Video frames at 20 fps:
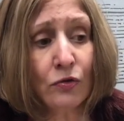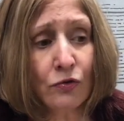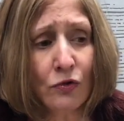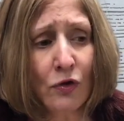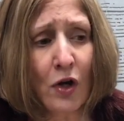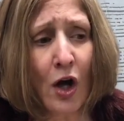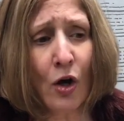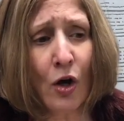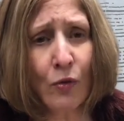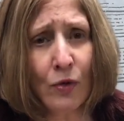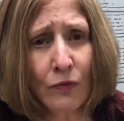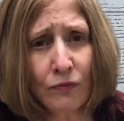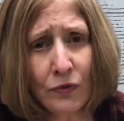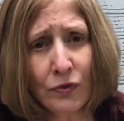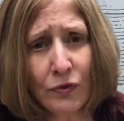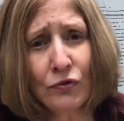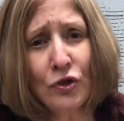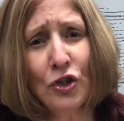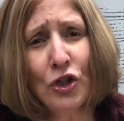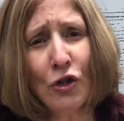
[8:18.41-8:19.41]
Go
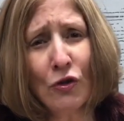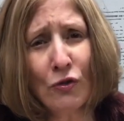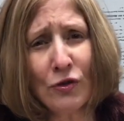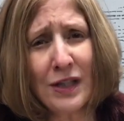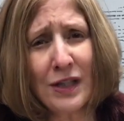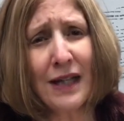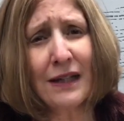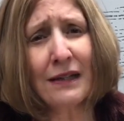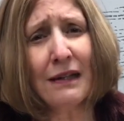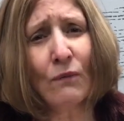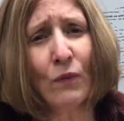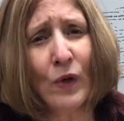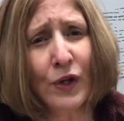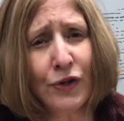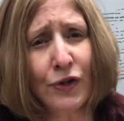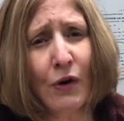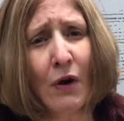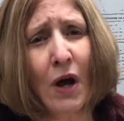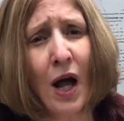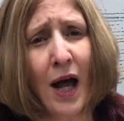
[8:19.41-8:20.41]
use it with
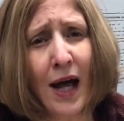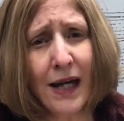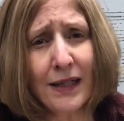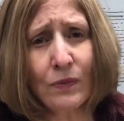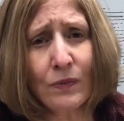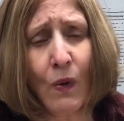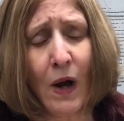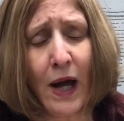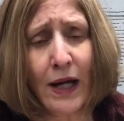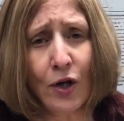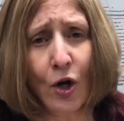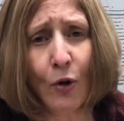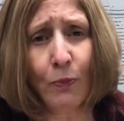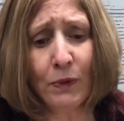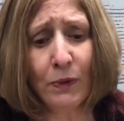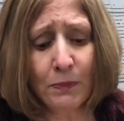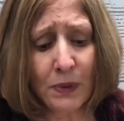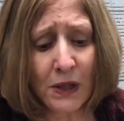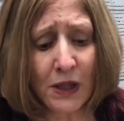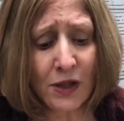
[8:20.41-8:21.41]
your eyes wide
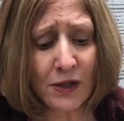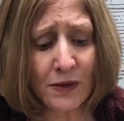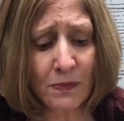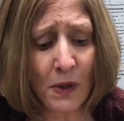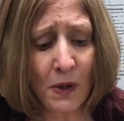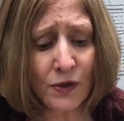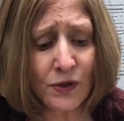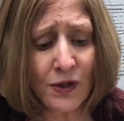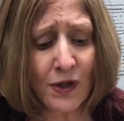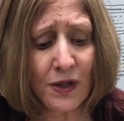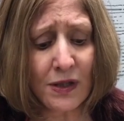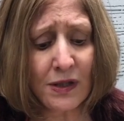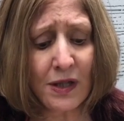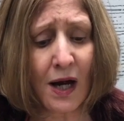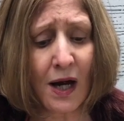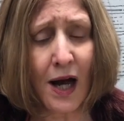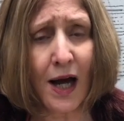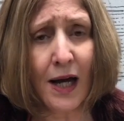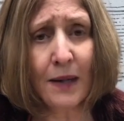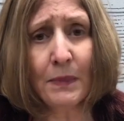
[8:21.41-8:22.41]
open because most of the
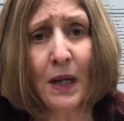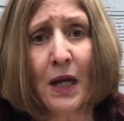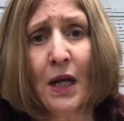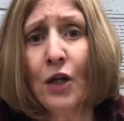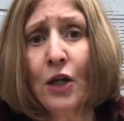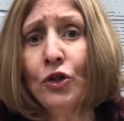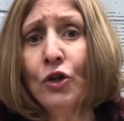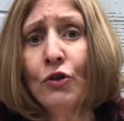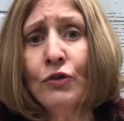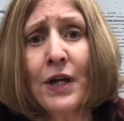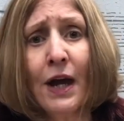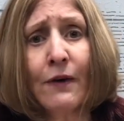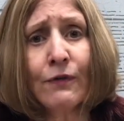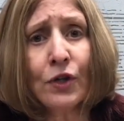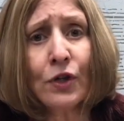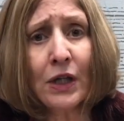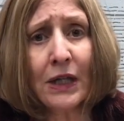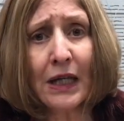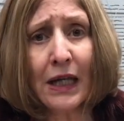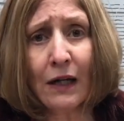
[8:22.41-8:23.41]
time you're never
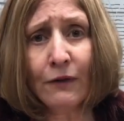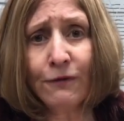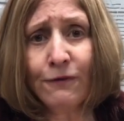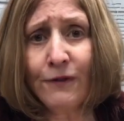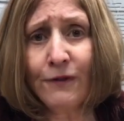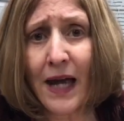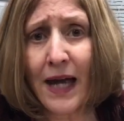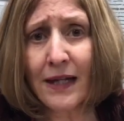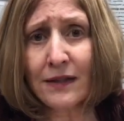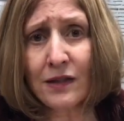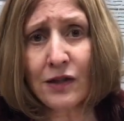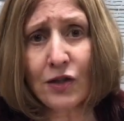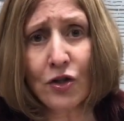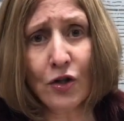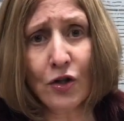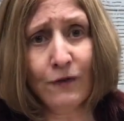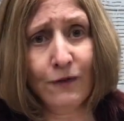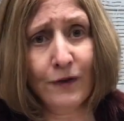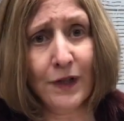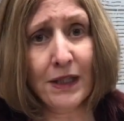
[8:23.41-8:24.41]
going to get a flat
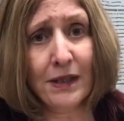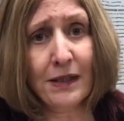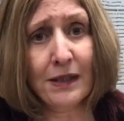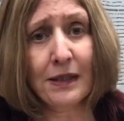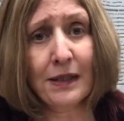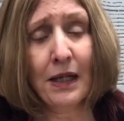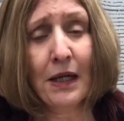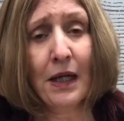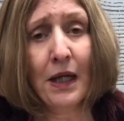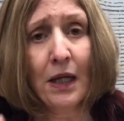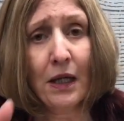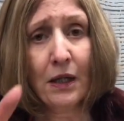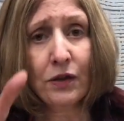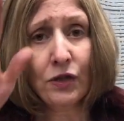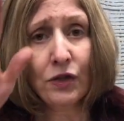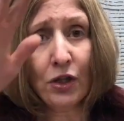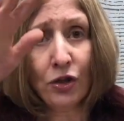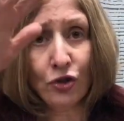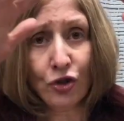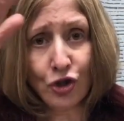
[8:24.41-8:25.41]
surface
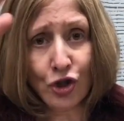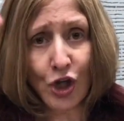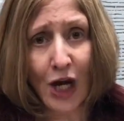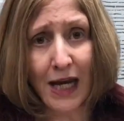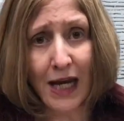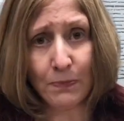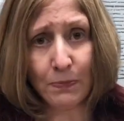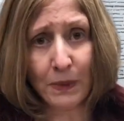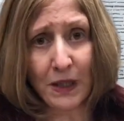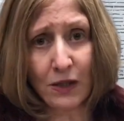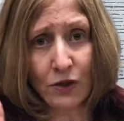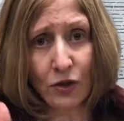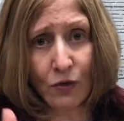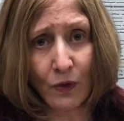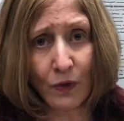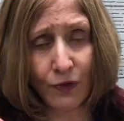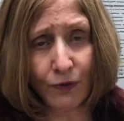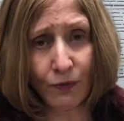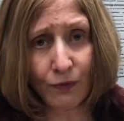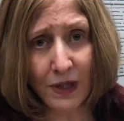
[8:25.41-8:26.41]
to shape into
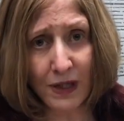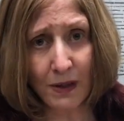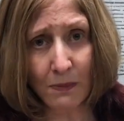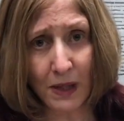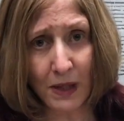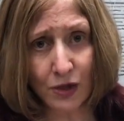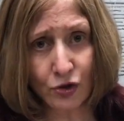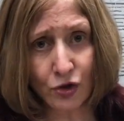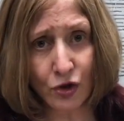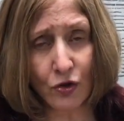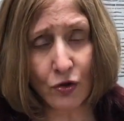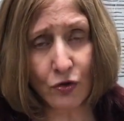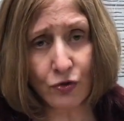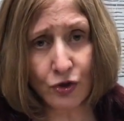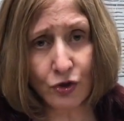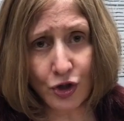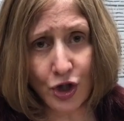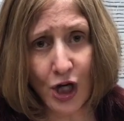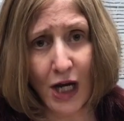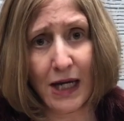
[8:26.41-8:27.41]
a three-dimensional
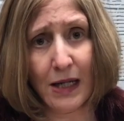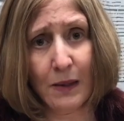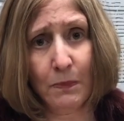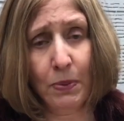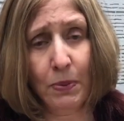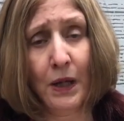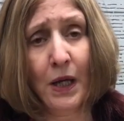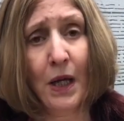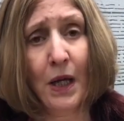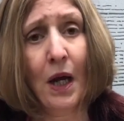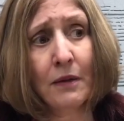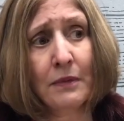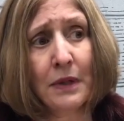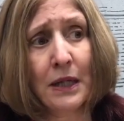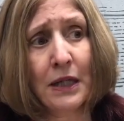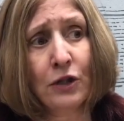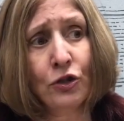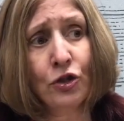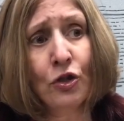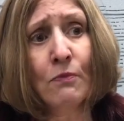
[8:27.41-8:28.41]
shape
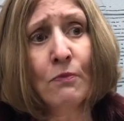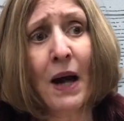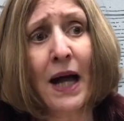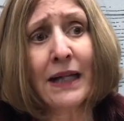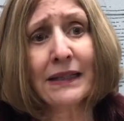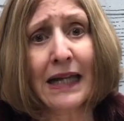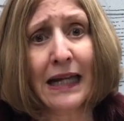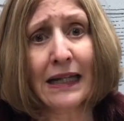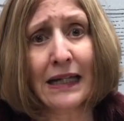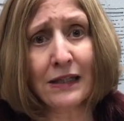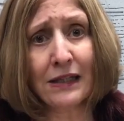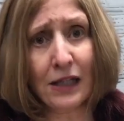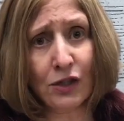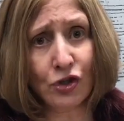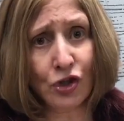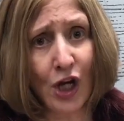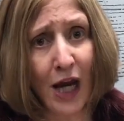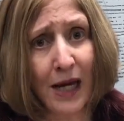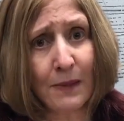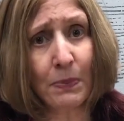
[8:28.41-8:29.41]
you might get it to
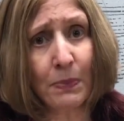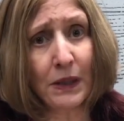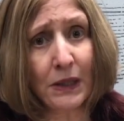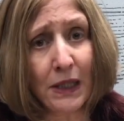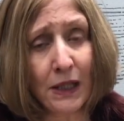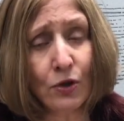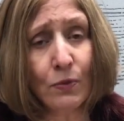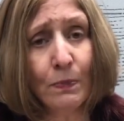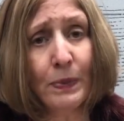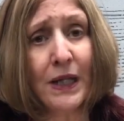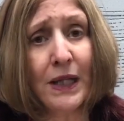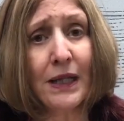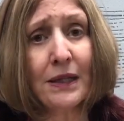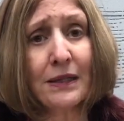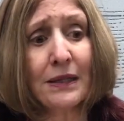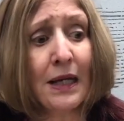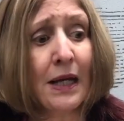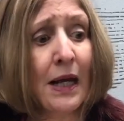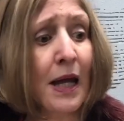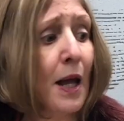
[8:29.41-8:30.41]
shape a little
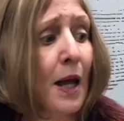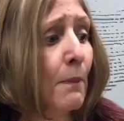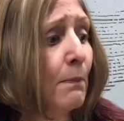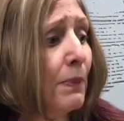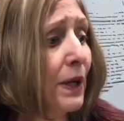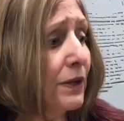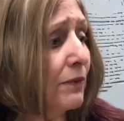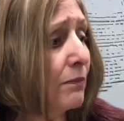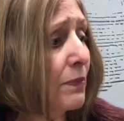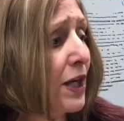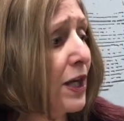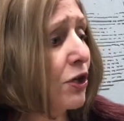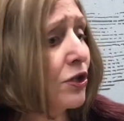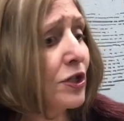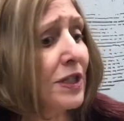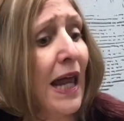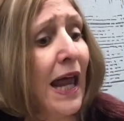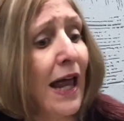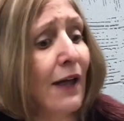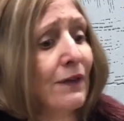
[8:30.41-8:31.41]
bit, but
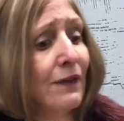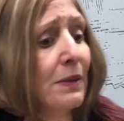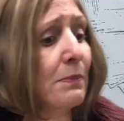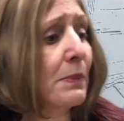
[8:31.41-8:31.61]
there's heavy